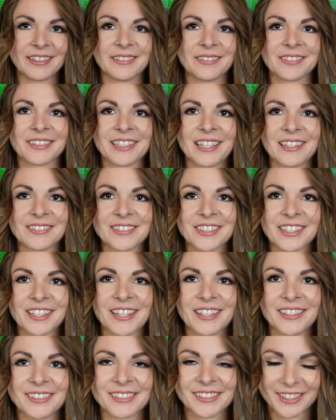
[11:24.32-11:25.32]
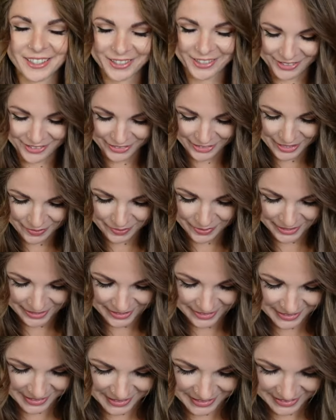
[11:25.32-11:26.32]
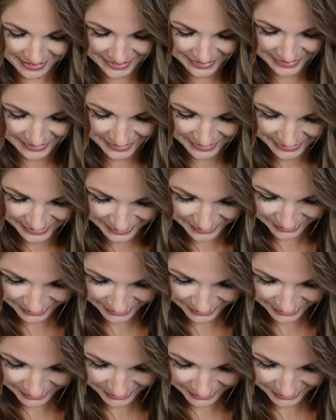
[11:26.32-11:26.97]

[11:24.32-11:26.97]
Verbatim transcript: gonna have to cut this out and re-put it on because it looks